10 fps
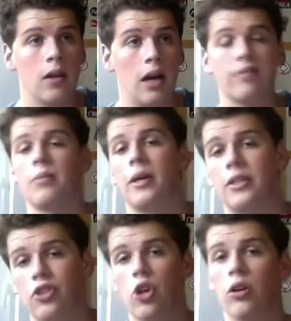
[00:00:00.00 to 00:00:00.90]
after
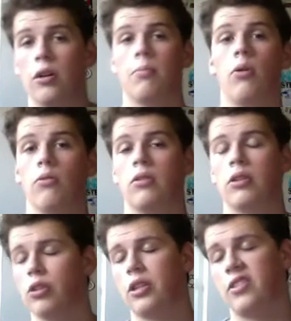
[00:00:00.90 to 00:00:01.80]
Matic got the ball,
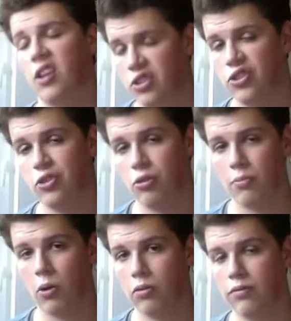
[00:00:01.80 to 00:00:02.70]
got a touch to the
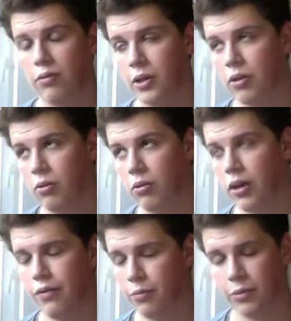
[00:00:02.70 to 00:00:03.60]
ball from
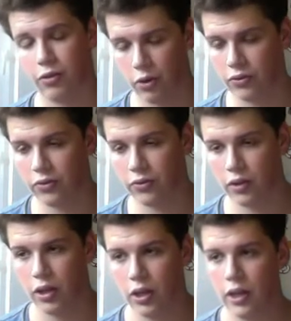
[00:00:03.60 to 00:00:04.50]
the cross,
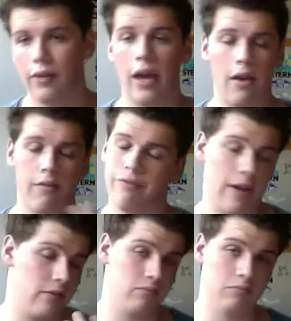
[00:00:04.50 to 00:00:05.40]
he
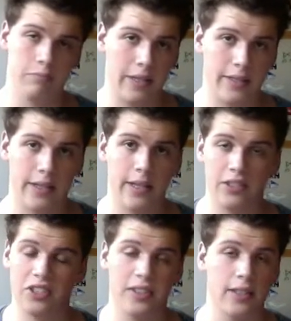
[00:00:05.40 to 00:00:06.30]
fell basically
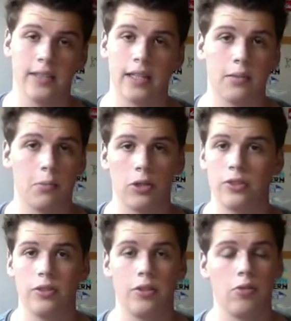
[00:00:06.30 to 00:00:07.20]
just inside the box
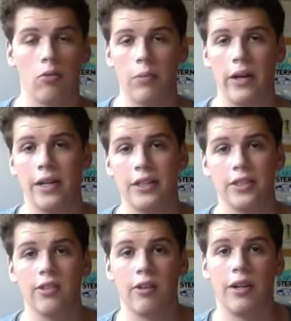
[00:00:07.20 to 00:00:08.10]
to a New York player, and he
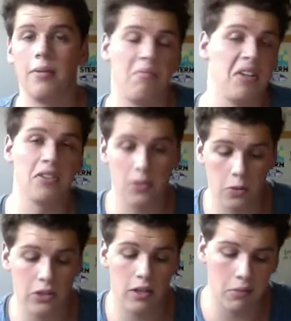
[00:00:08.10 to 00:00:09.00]
just slid it in because he
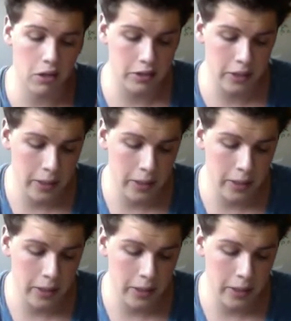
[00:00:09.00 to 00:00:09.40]
was unmarked.